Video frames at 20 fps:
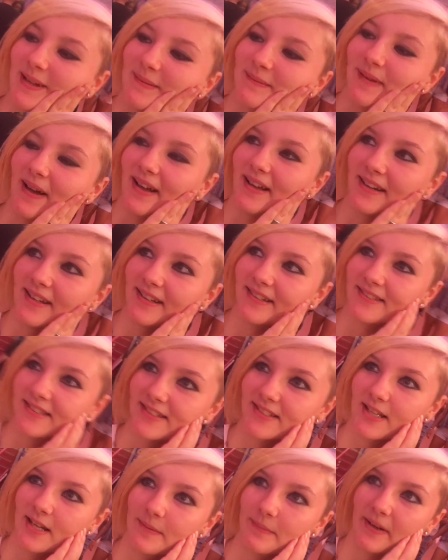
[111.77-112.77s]
me and Maddie
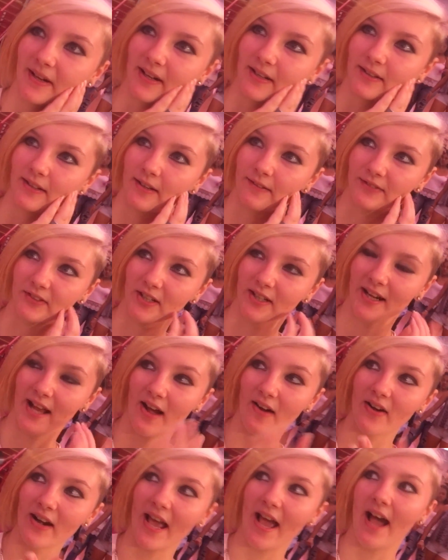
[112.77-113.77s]
just got back after an
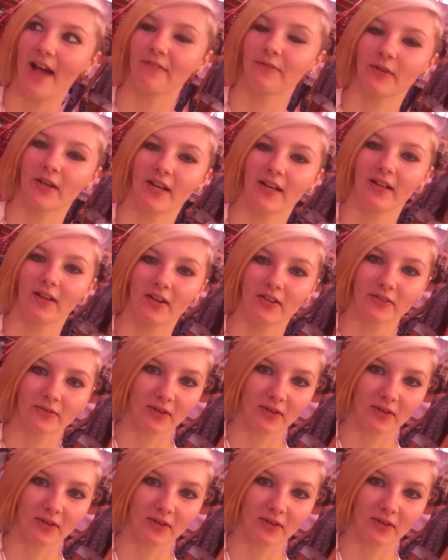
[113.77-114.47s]
hour and a half getting on